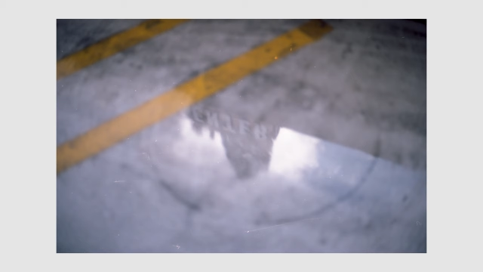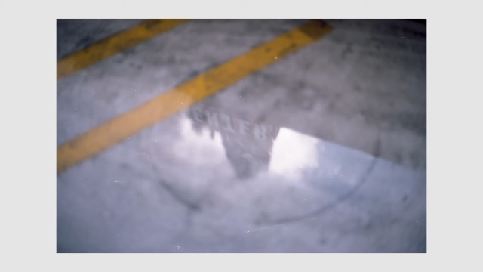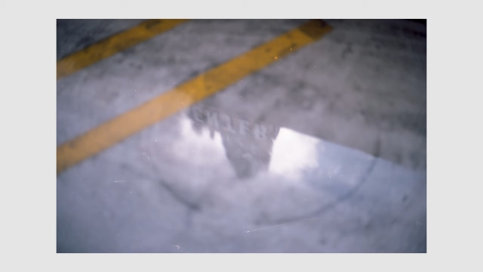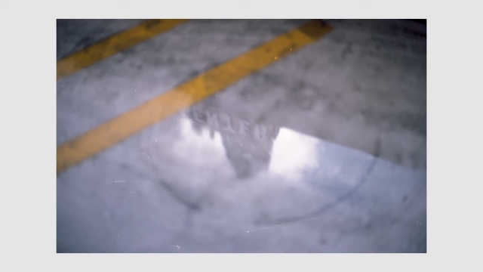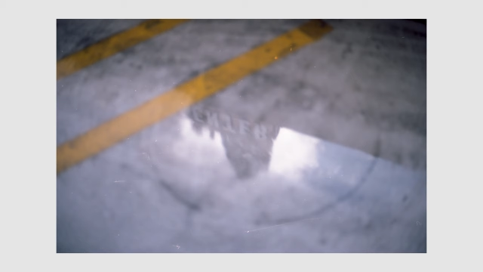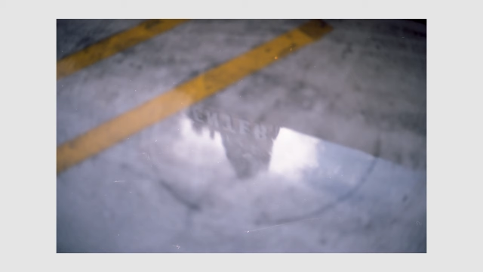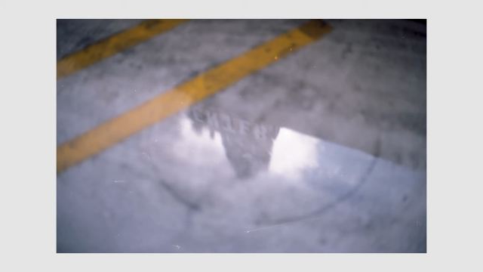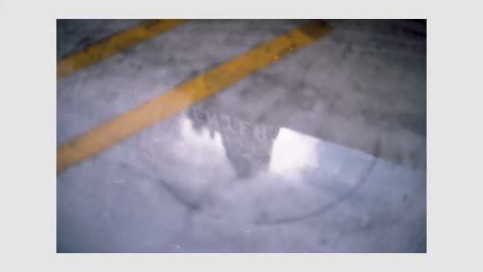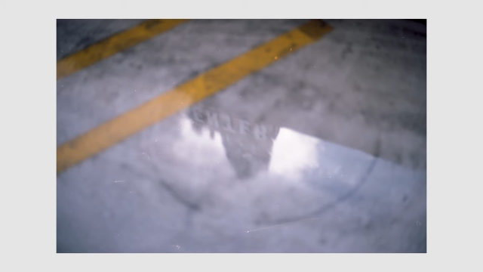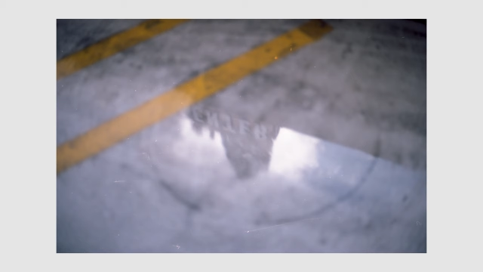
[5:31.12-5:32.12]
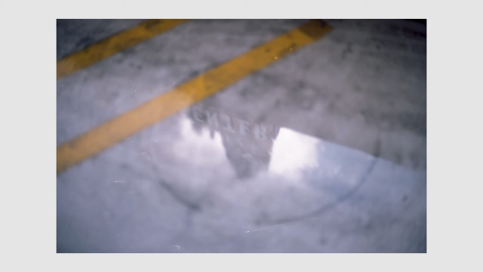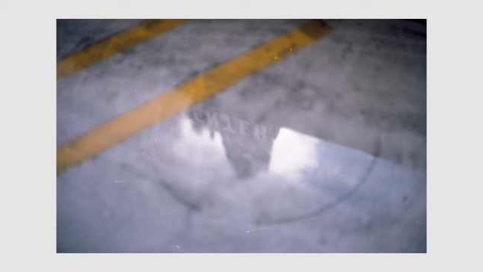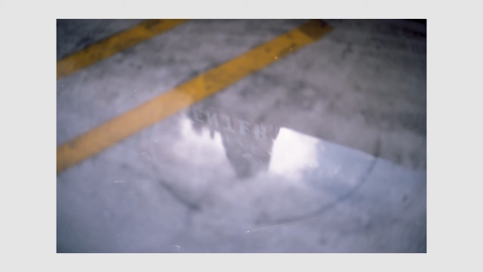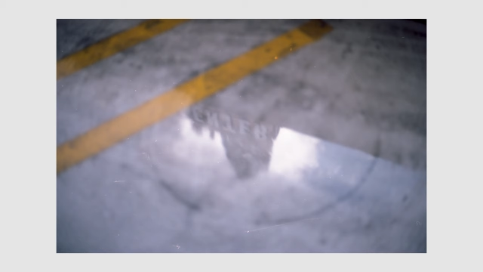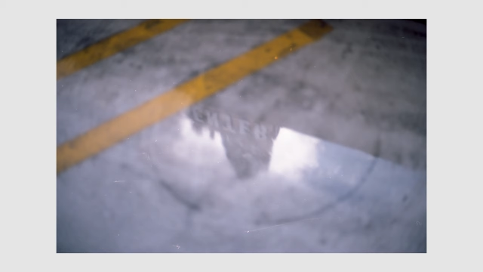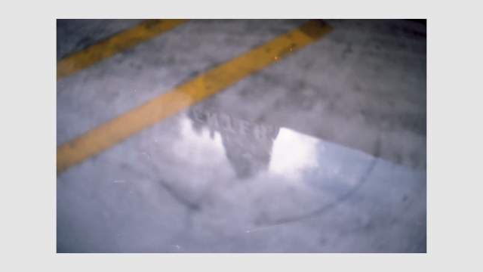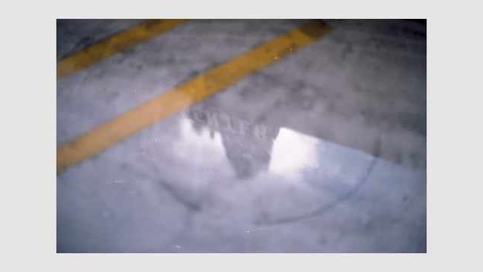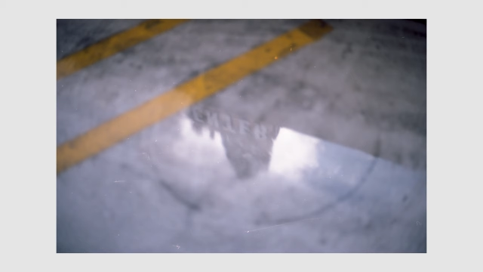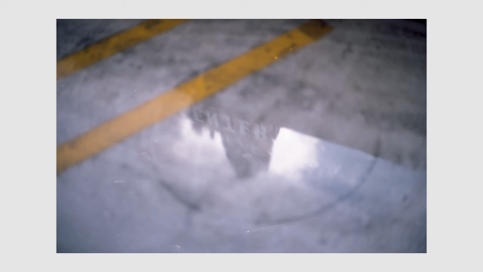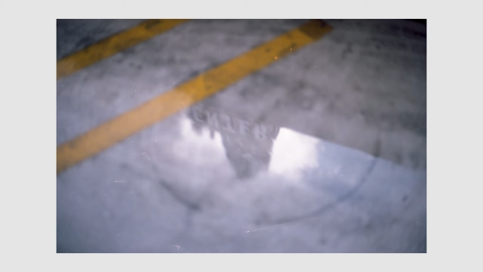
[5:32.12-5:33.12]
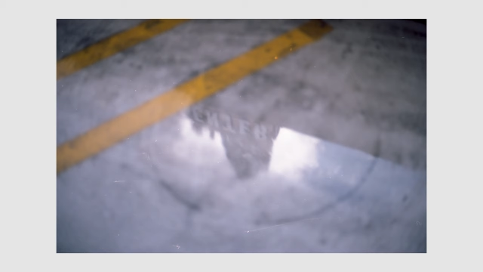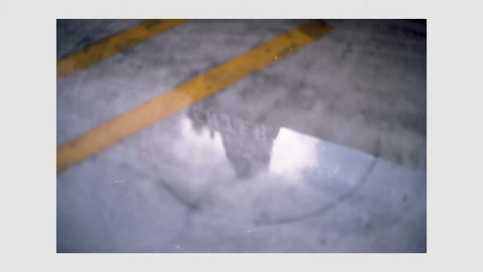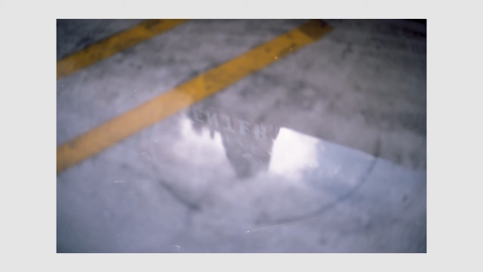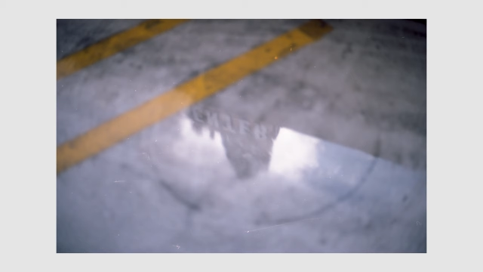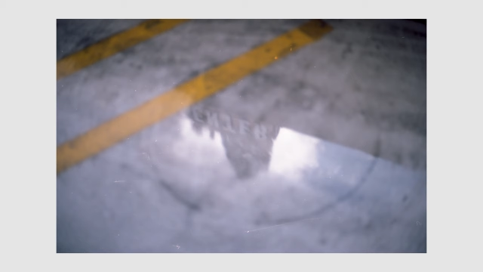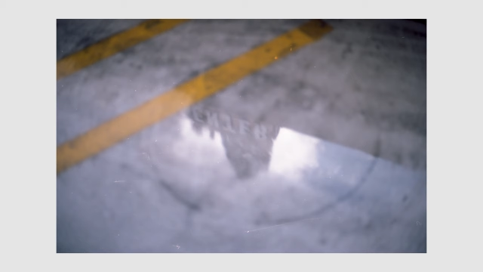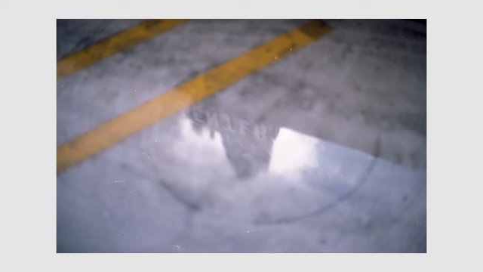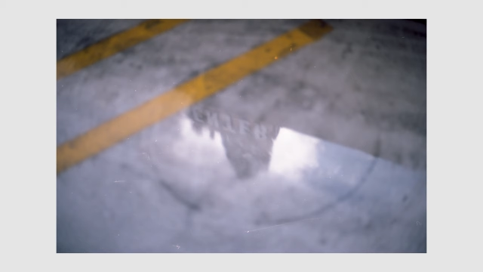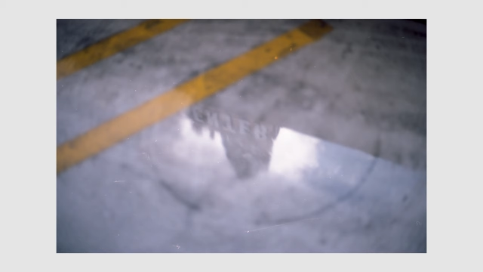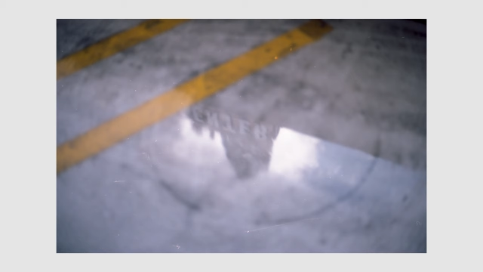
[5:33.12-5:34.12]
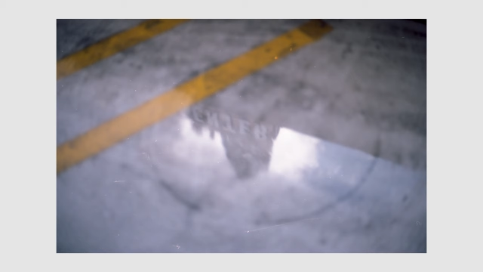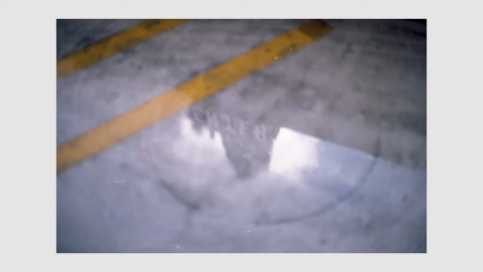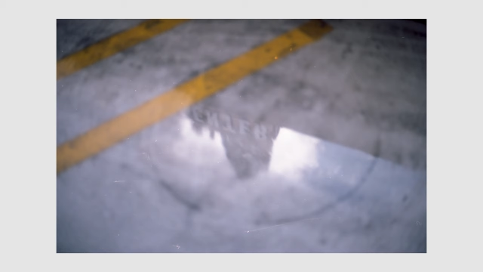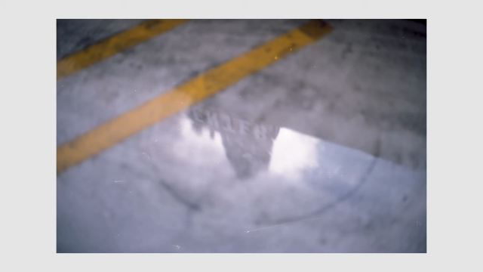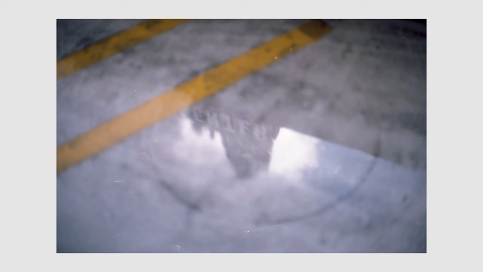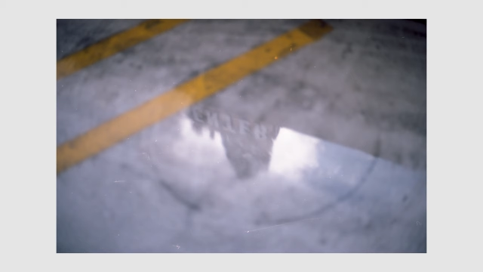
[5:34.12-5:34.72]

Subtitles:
No face is visible, so there are no lips to read.